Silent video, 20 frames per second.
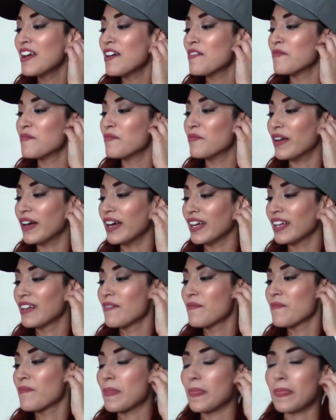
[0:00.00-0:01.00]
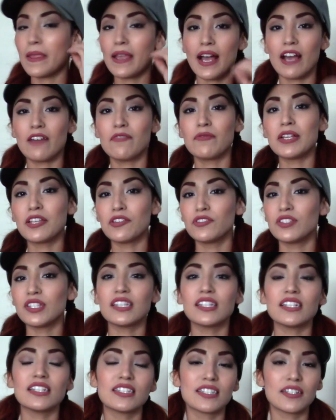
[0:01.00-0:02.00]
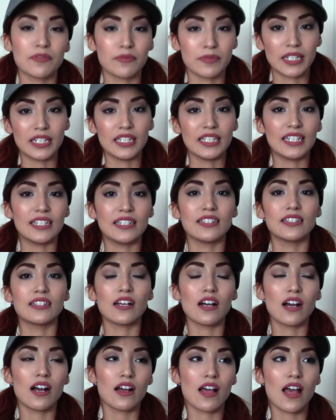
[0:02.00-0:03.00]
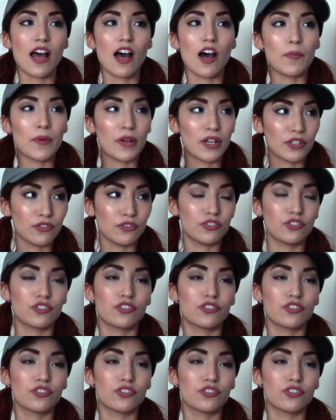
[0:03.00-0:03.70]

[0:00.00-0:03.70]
But I've been using this to really help on those